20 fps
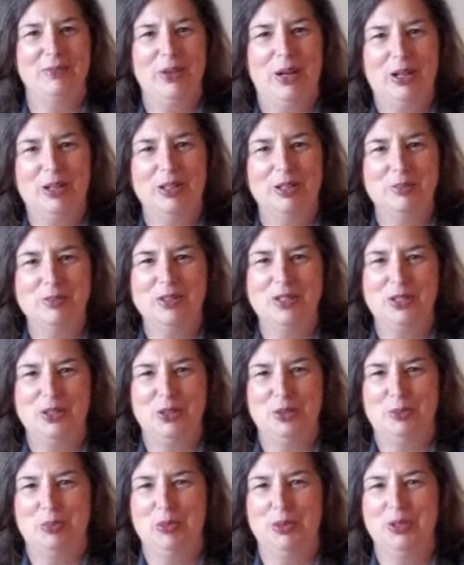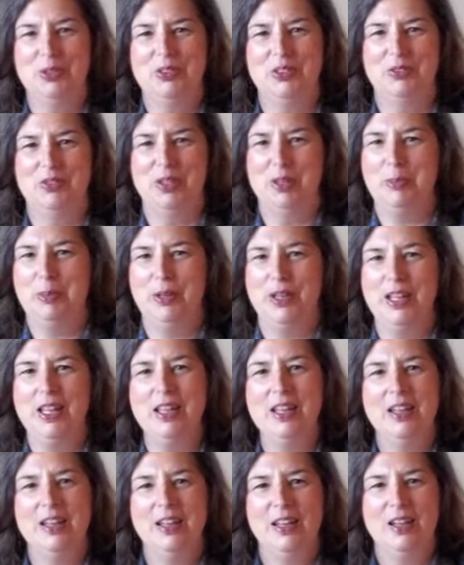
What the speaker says: Welcome to Pearls of Liberty,